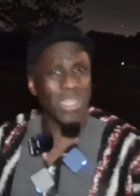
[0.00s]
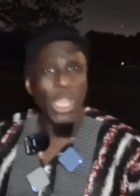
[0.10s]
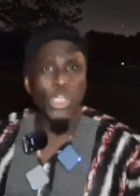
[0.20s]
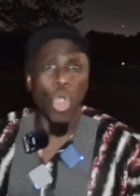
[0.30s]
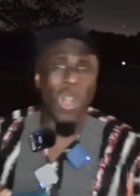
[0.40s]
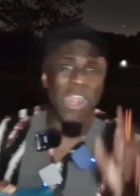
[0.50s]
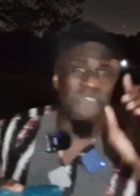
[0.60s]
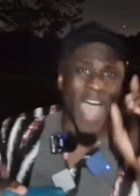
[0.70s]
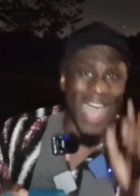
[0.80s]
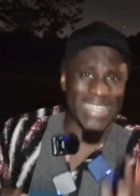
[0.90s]
The only
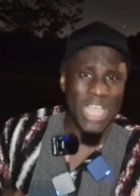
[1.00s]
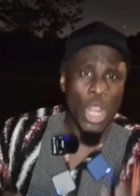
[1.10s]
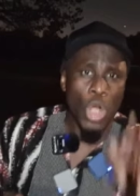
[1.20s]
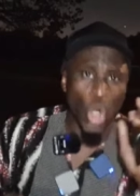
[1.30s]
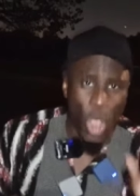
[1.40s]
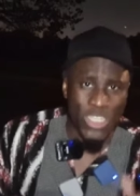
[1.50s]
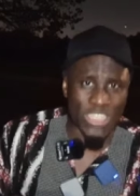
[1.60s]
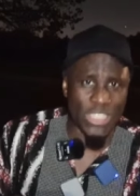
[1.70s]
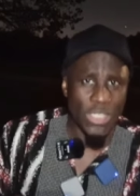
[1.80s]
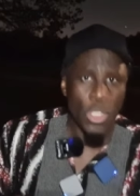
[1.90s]
verse
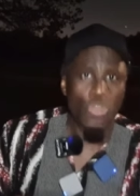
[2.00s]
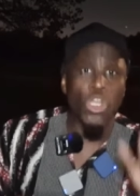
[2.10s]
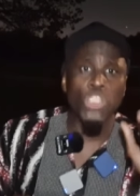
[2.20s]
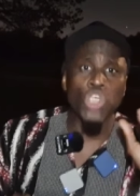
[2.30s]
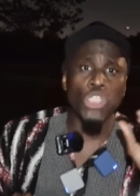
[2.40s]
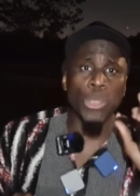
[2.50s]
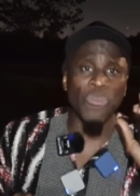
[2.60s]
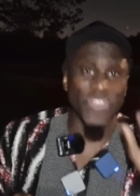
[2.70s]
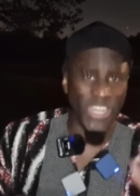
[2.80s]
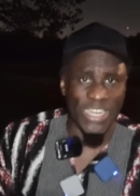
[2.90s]
closest to this concept of
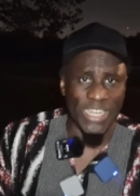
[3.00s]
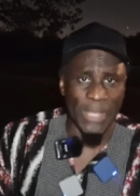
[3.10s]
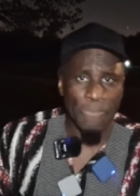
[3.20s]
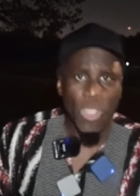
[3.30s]
Trinity